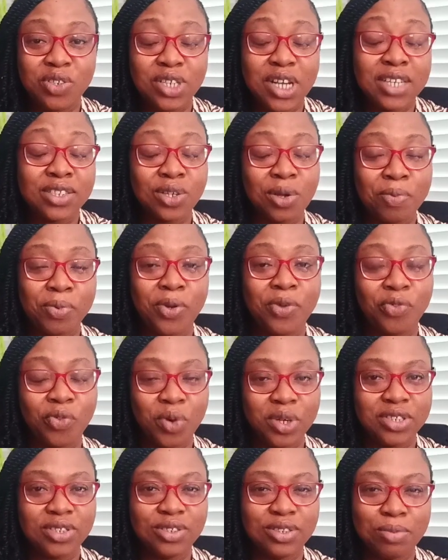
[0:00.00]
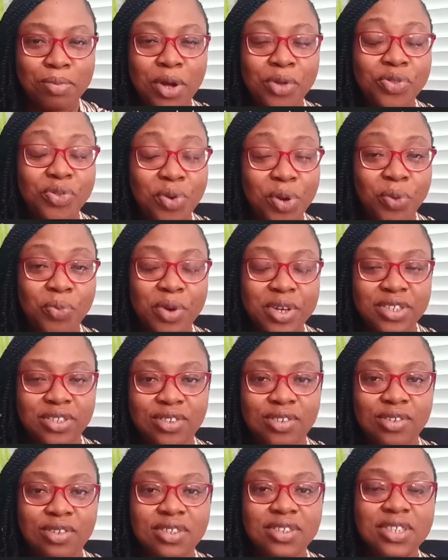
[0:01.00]
She asked a couple of questions, about 3
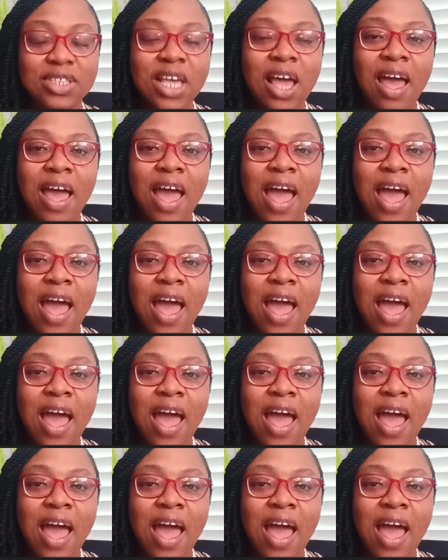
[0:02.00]
questions,